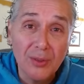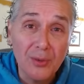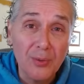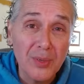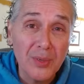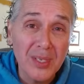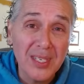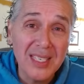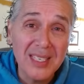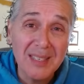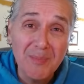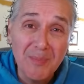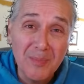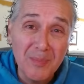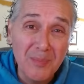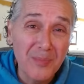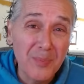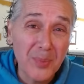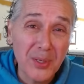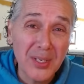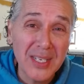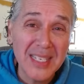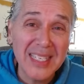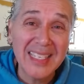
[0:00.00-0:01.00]
three
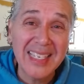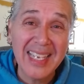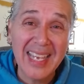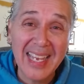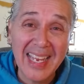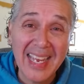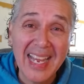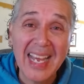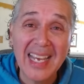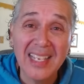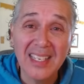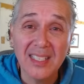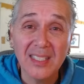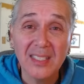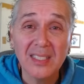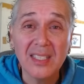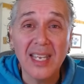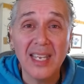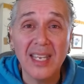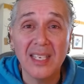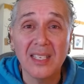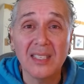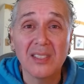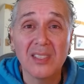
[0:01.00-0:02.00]
pretty chaotic
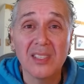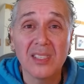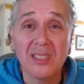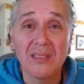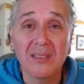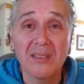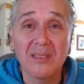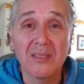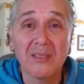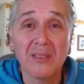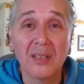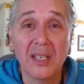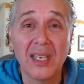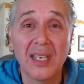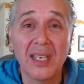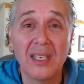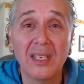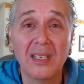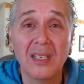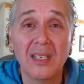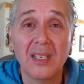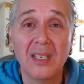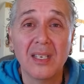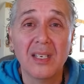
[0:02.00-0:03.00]
days. Okay,
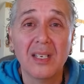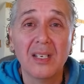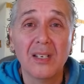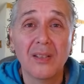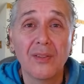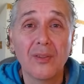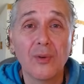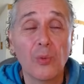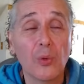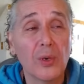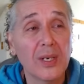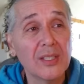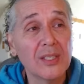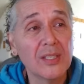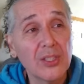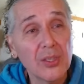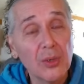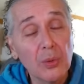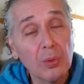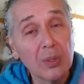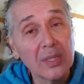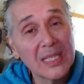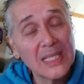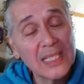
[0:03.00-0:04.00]
the ones
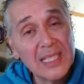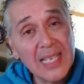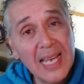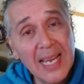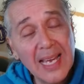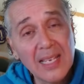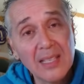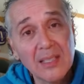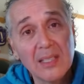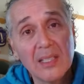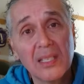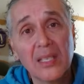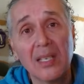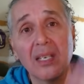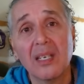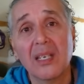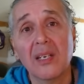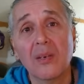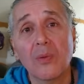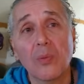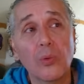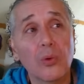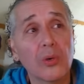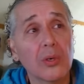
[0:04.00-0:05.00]
who ascend
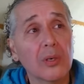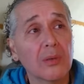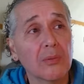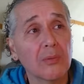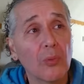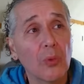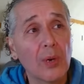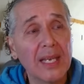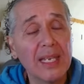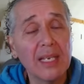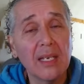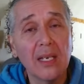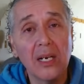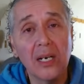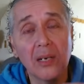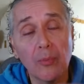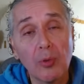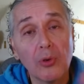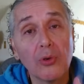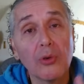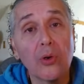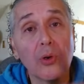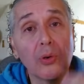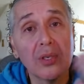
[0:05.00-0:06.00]
will wake up,
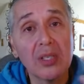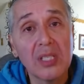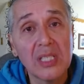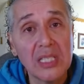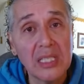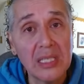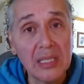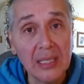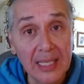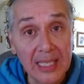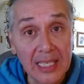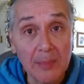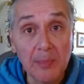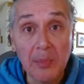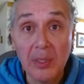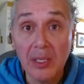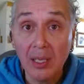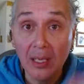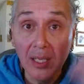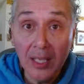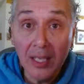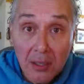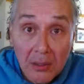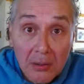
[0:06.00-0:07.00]
will go to sleep.
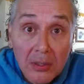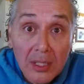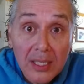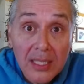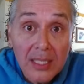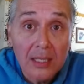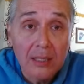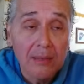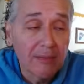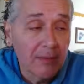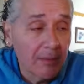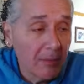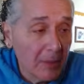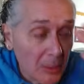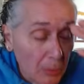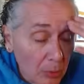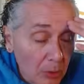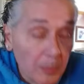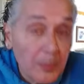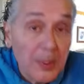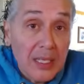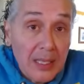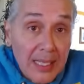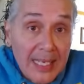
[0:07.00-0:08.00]
Literally, it will
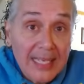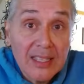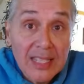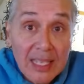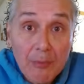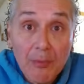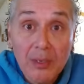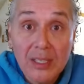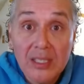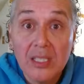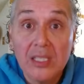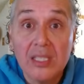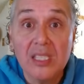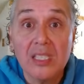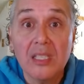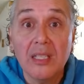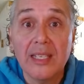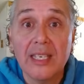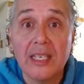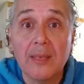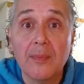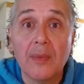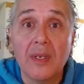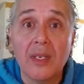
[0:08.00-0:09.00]
be like they went to
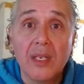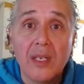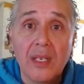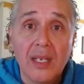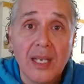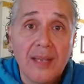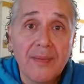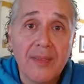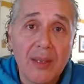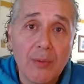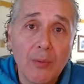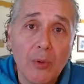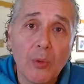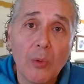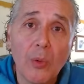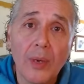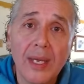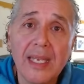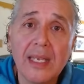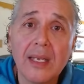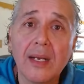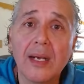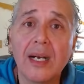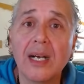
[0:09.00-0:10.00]
sleep and they will
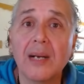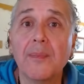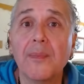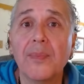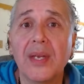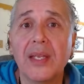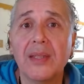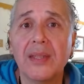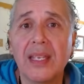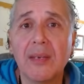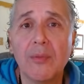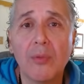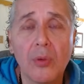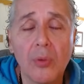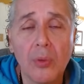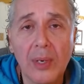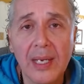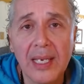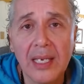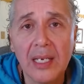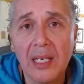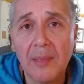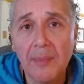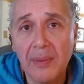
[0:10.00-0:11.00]
wake up, and they will
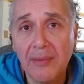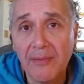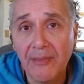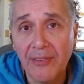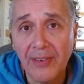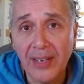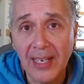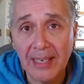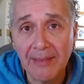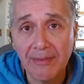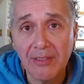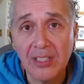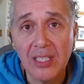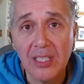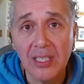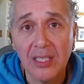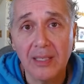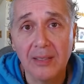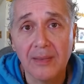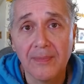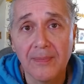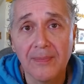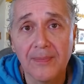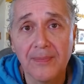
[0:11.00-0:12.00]
wake up in
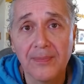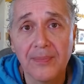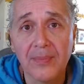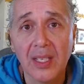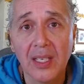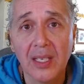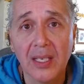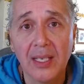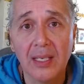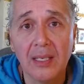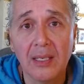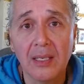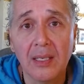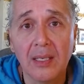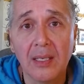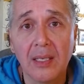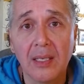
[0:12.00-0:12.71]
5D. Okay,